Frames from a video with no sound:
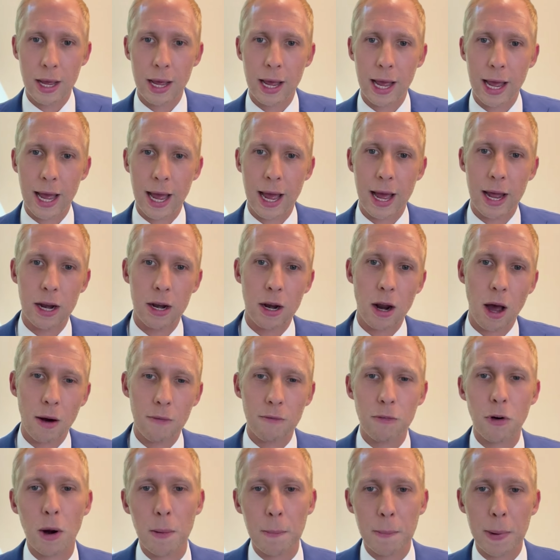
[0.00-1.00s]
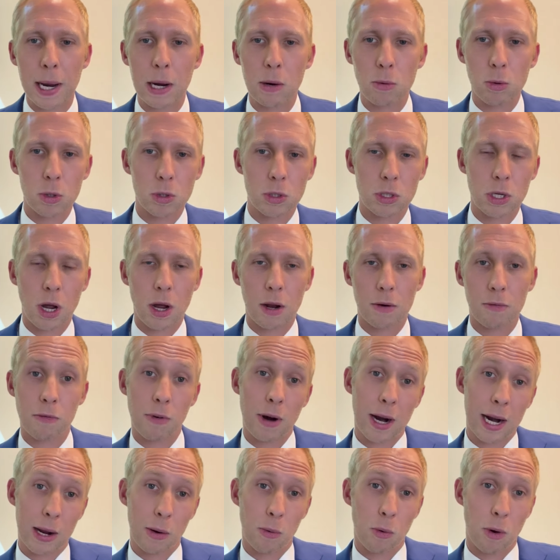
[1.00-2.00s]
And non farm payrolls on
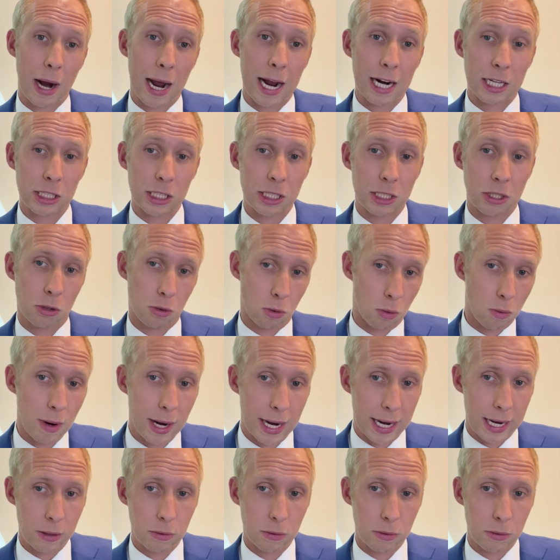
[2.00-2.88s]
Friday were actually great.